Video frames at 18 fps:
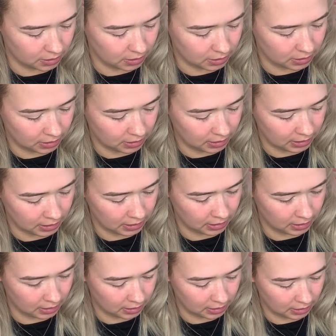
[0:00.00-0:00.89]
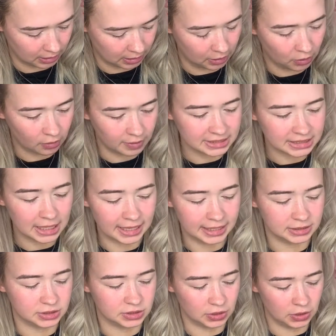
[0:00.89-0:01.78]
And I always
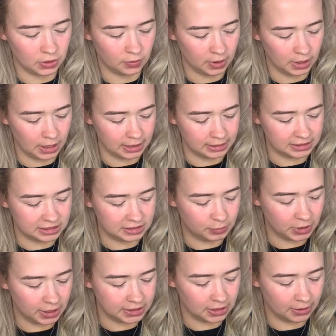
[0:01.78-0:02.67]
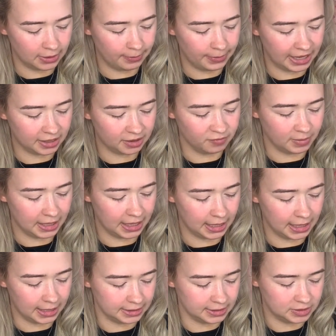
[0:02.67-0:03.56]
like to disperse it on the back of my
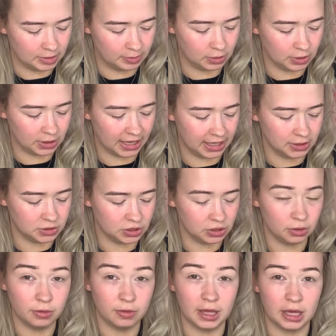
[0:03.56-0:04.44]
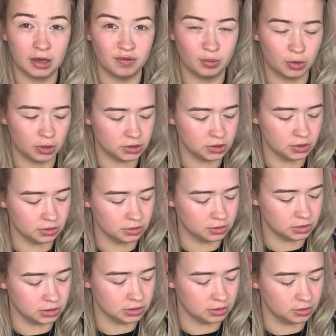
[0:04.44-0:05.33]
hand so I'm not getting too thick of a product.
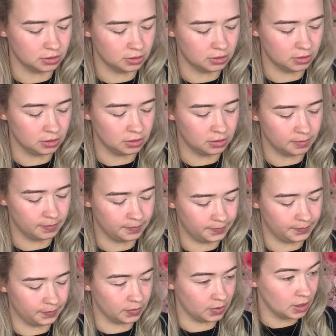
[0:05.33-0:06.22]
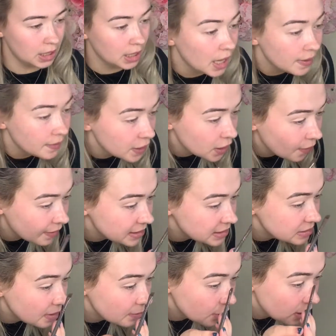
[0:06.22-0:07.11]
And then go into
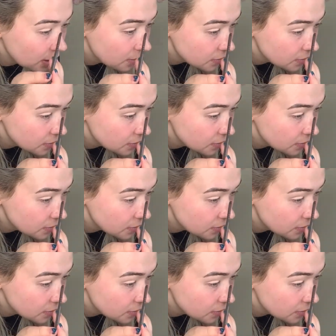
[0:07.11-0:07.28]
my brows.